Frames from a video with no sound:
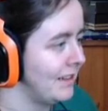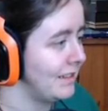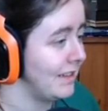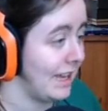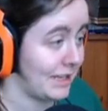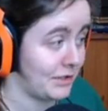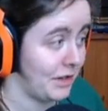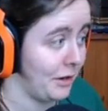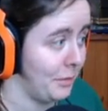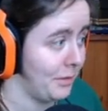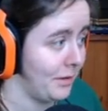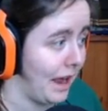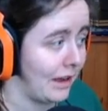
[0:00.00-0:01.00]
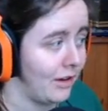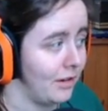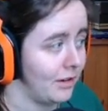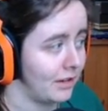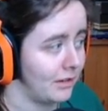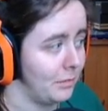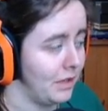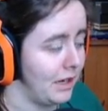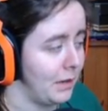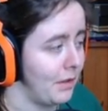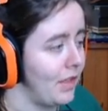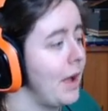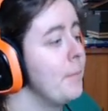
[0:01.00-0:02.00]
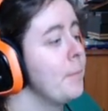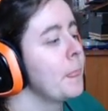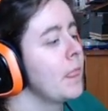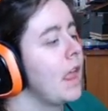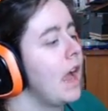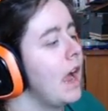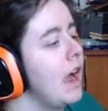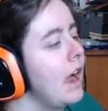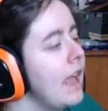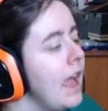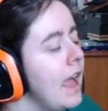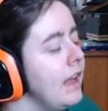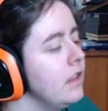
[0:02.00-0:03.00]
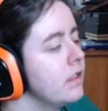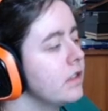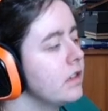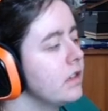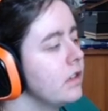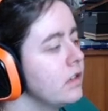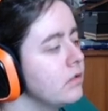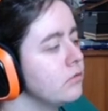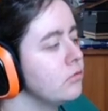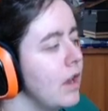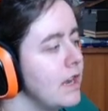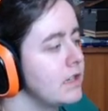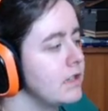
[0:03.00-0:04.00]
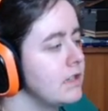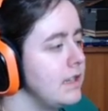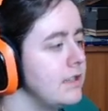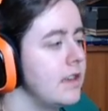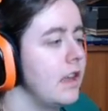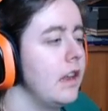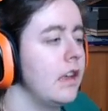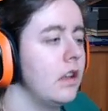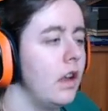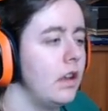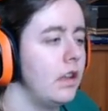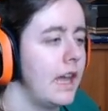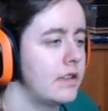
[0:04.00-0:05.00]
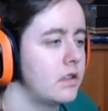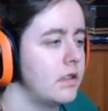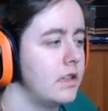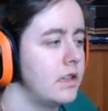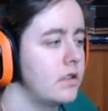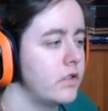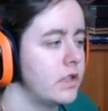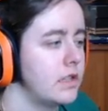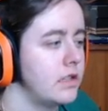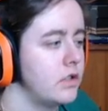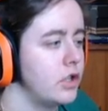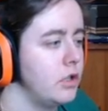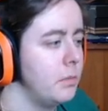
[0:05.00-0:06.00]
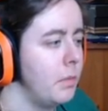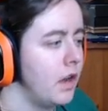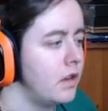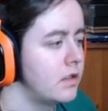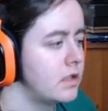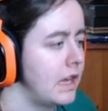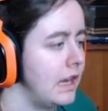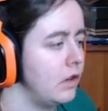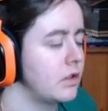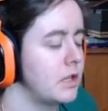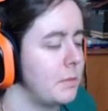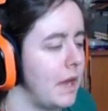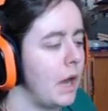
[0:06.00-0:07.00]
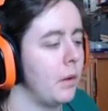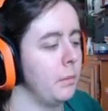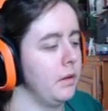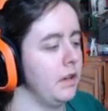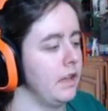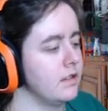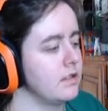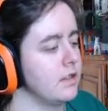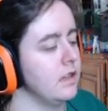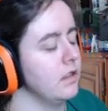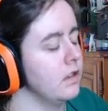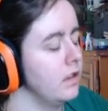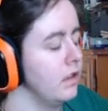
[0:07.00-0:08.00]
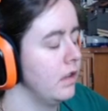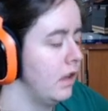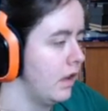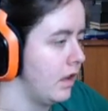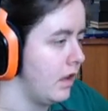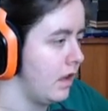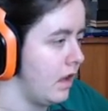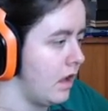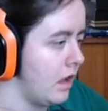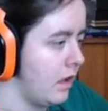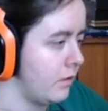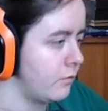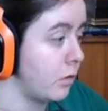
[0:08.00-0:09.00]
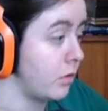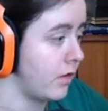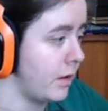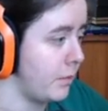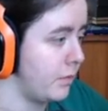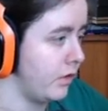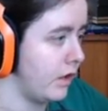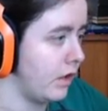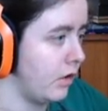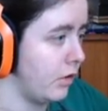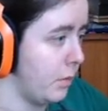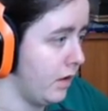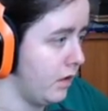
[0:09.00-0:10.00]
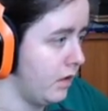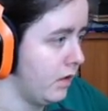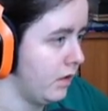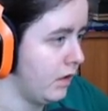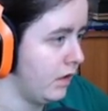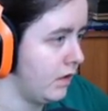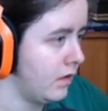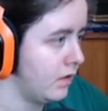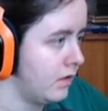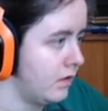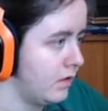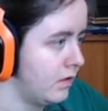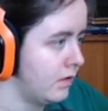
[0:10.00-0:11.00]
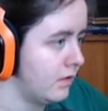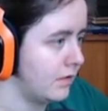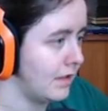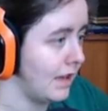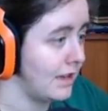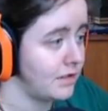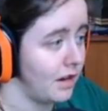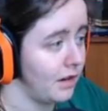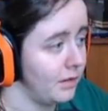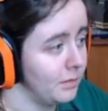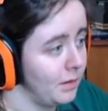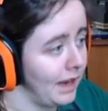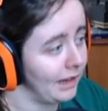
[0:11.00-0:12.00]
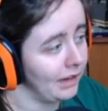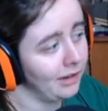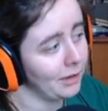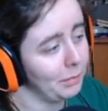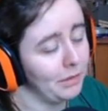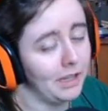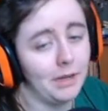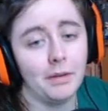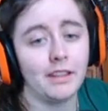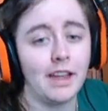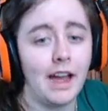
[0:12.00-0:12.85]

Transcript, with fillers: That's dope. I can't complain about that. I hate the red detailing a lot less on this because it's in two parts. It looked a bit out of place in the uh, front grip for the other one. That's dope. I can't complain about that.